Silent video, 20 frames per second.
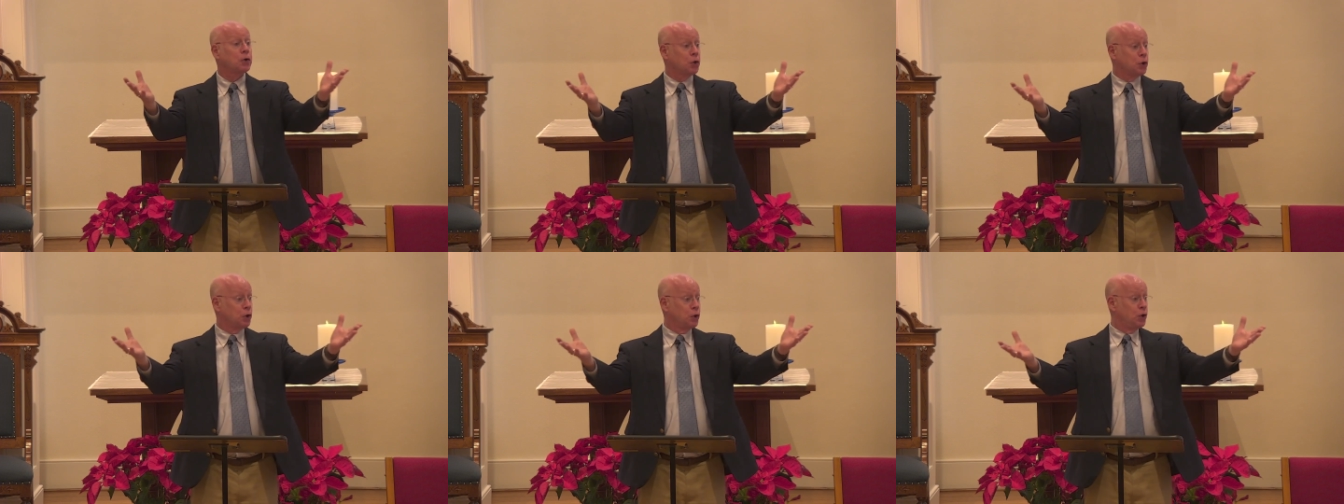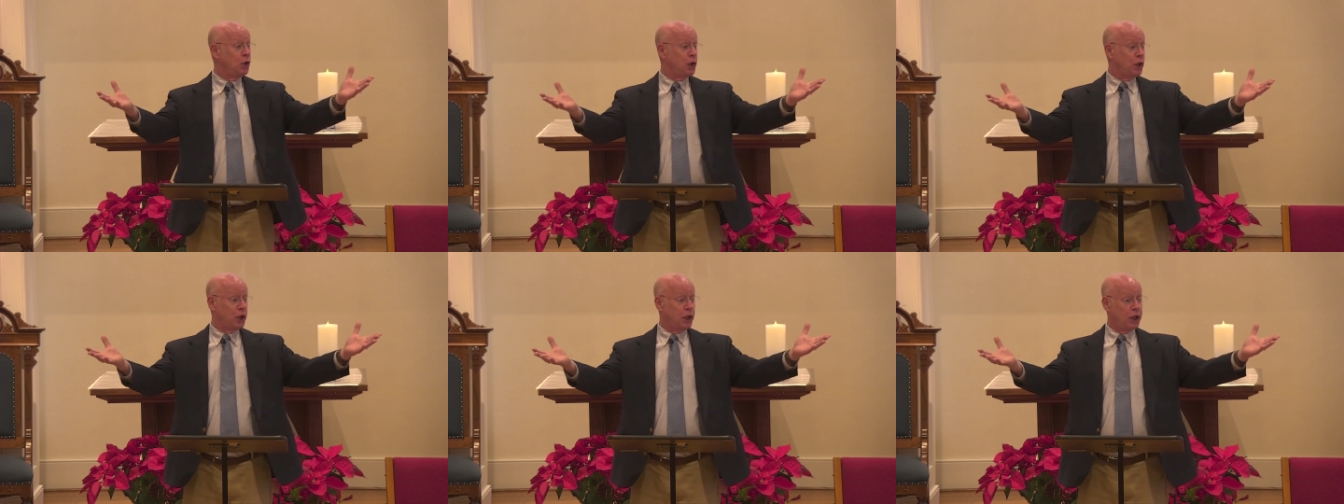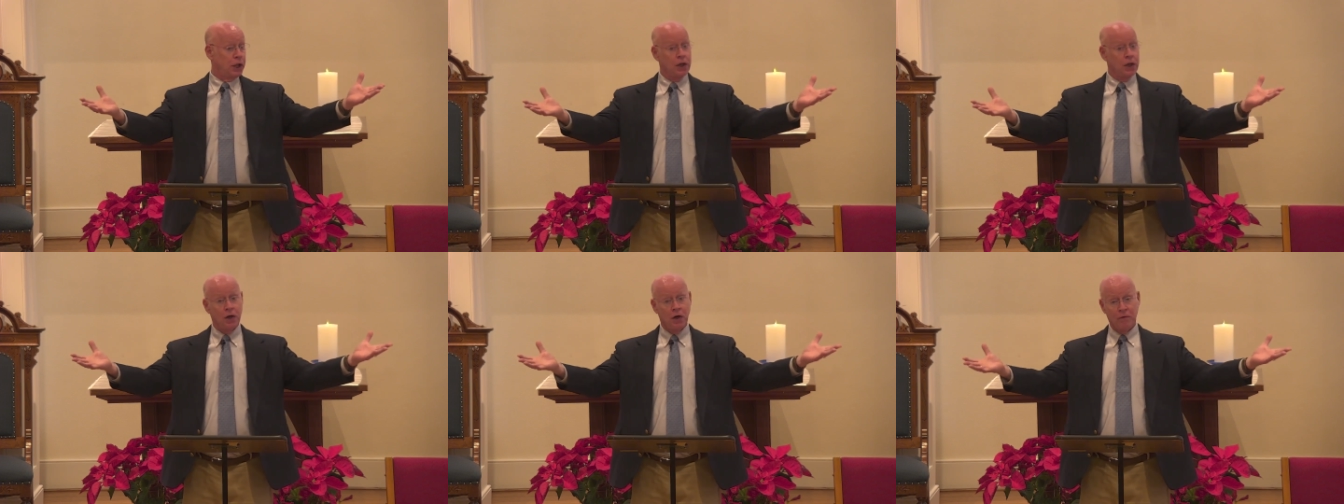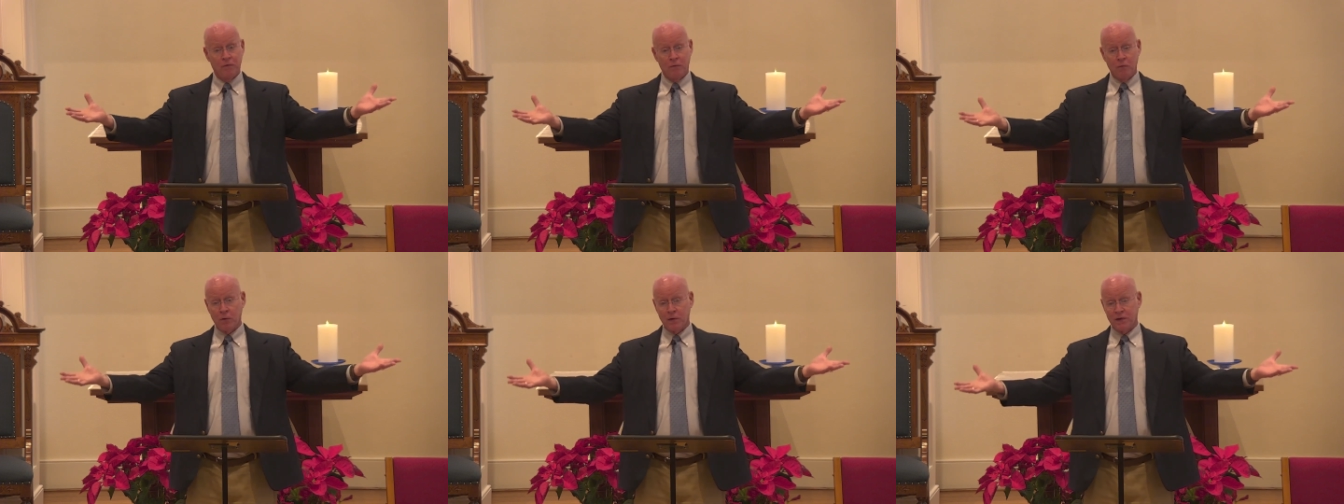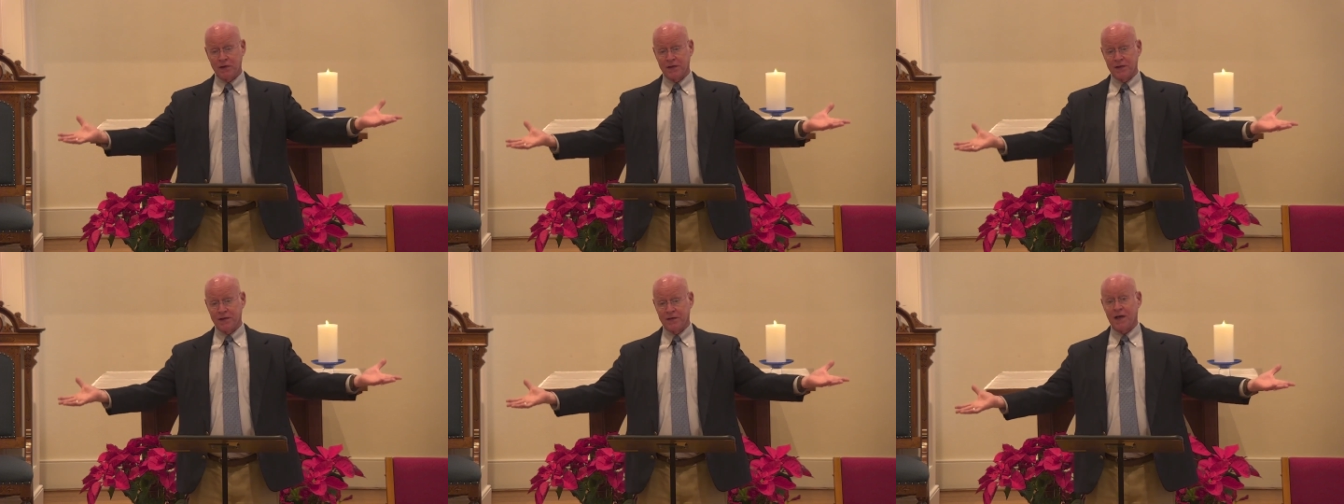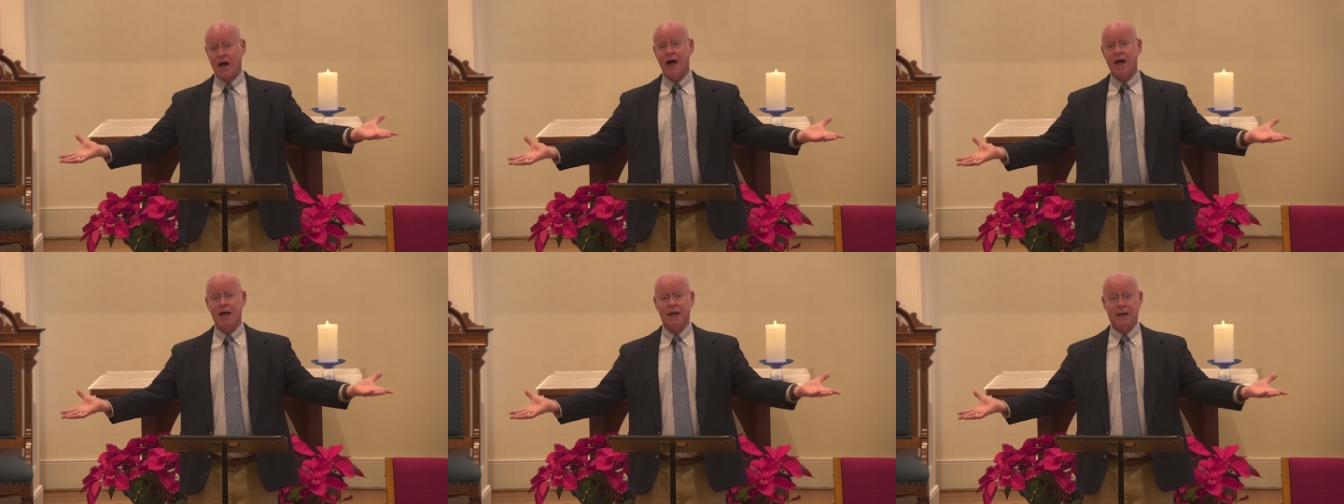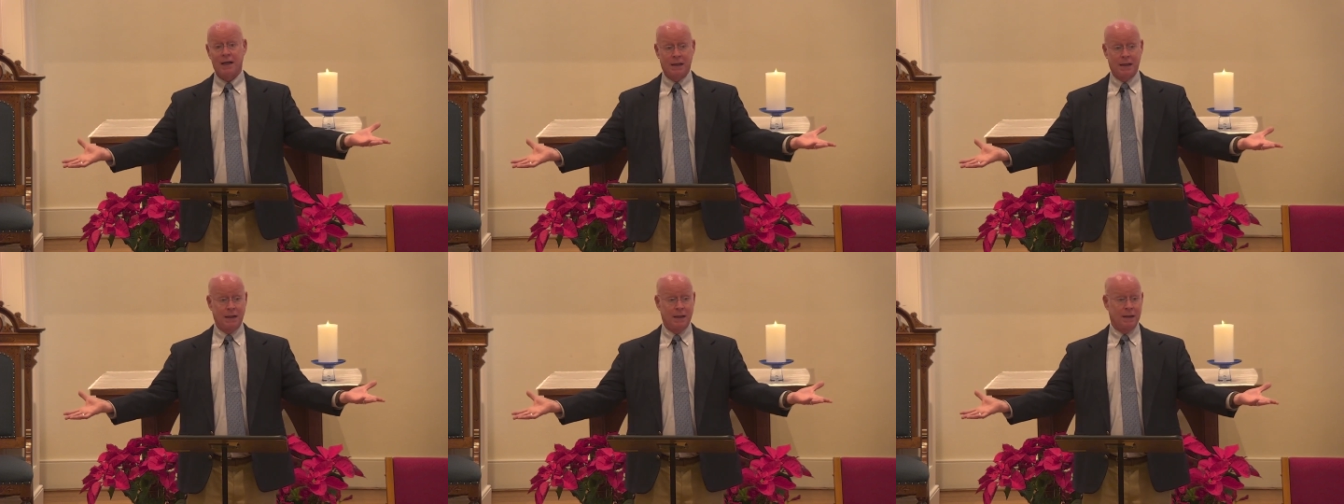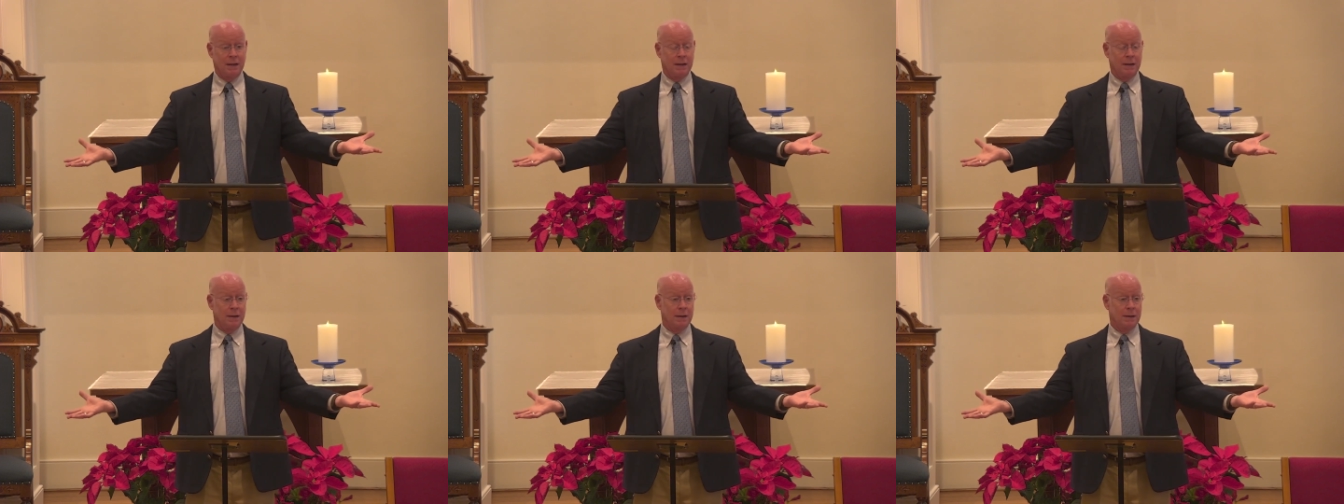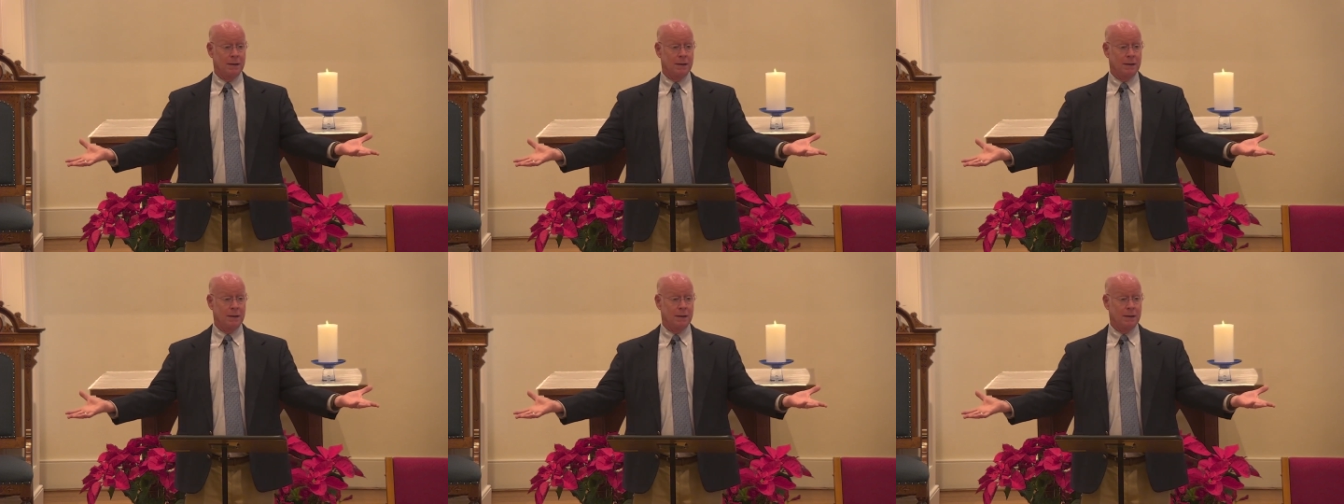good for society,